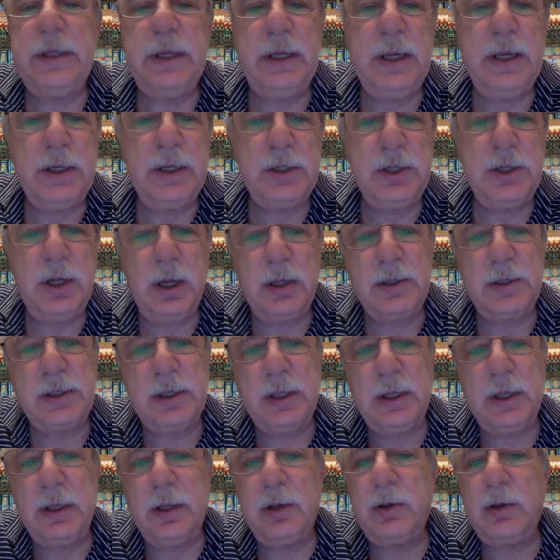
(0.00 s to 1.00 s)
T.H.
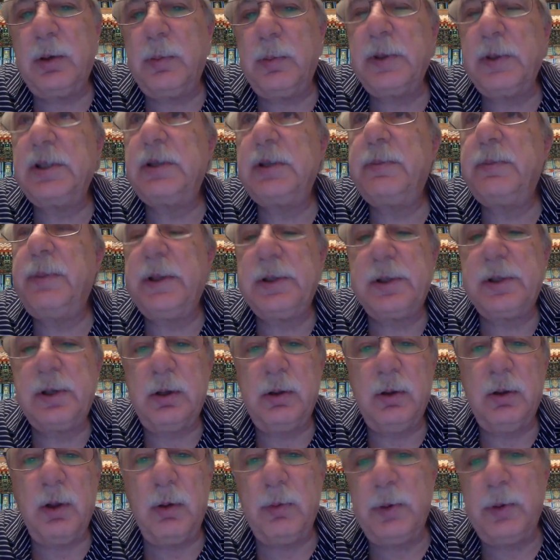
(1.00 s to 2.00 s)
Huxley and Herbert Spencer,
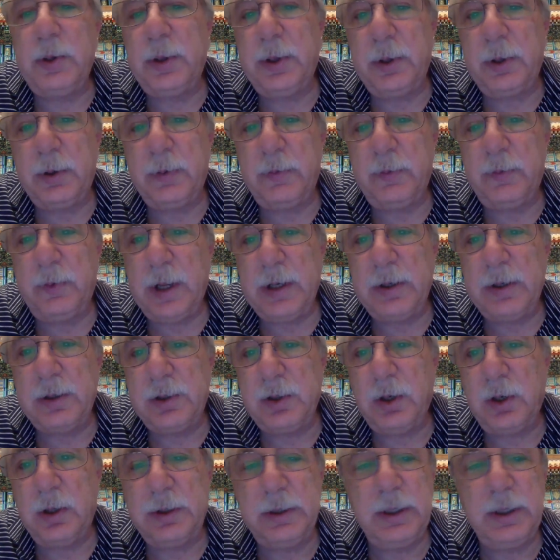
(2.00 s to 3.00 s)
along with their friend
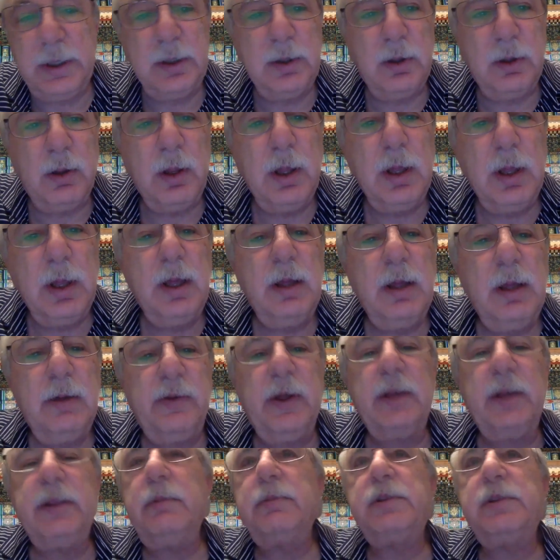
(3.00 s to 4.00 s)
John Tyndall,
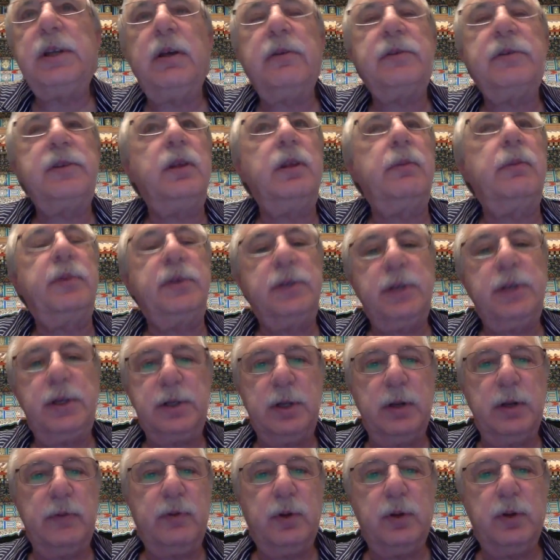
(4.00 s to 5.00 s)
found themselves in the
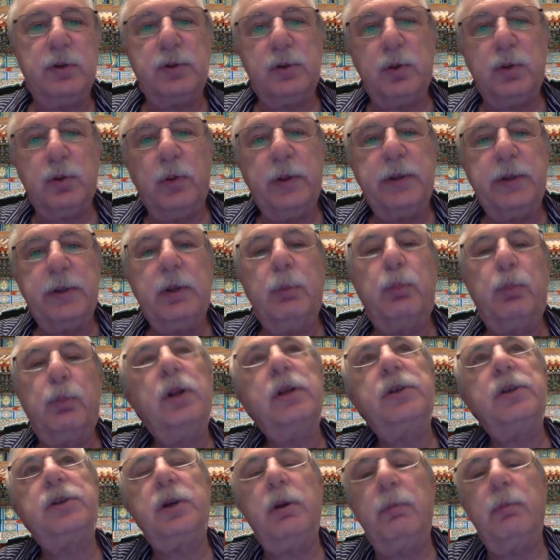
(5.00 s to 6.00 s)
position of controlling the
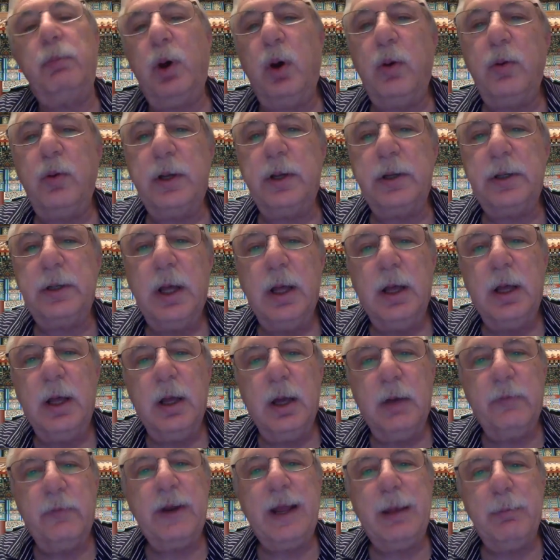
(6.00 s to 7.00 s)
British component
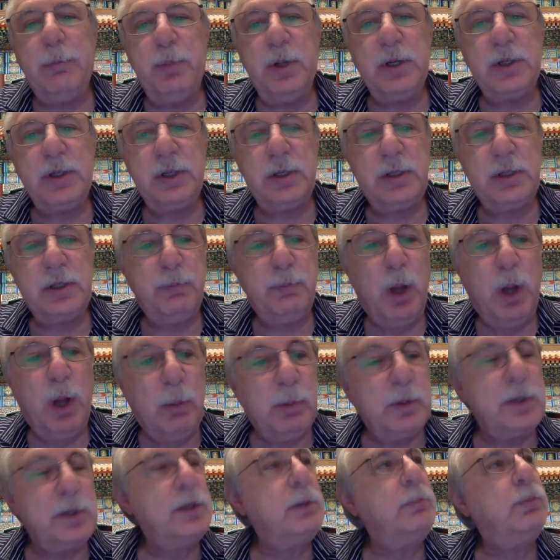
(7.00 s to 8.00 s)
of an ambitious
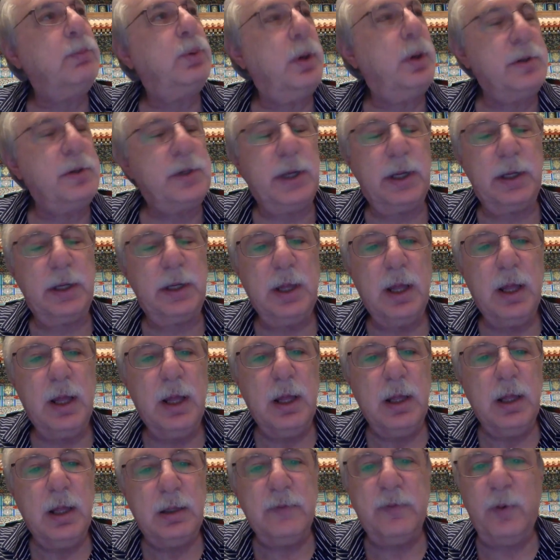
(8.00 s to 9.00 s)
publishing project
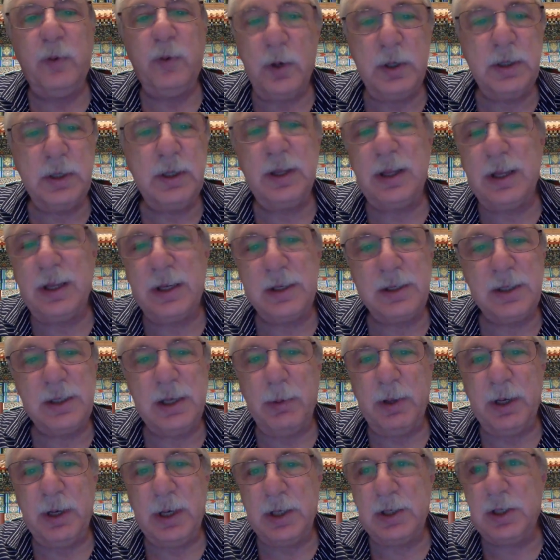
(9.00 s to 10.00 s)
devoted to the
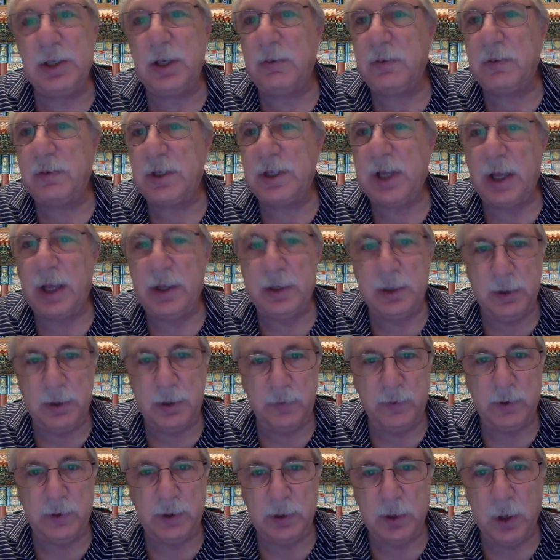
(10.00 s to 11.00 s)
dissemination of
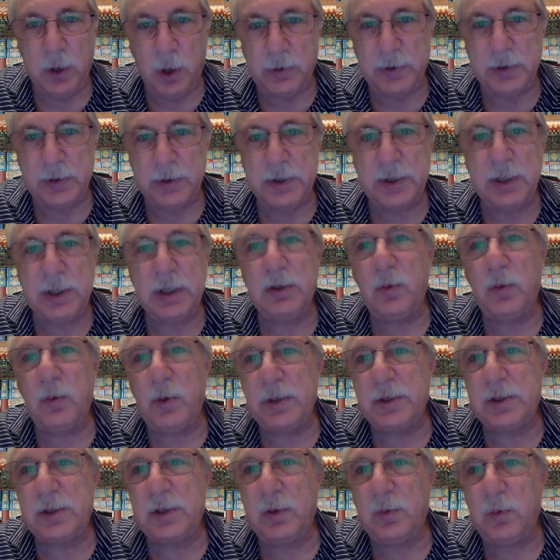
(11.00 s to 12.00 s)
scientific knowledge in the
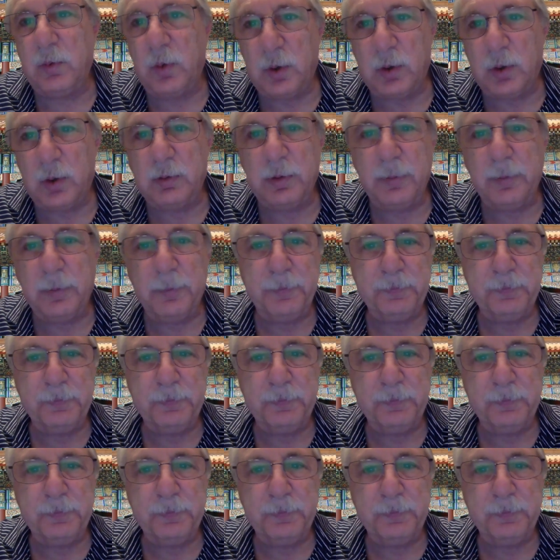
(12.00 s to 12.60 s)
Western world.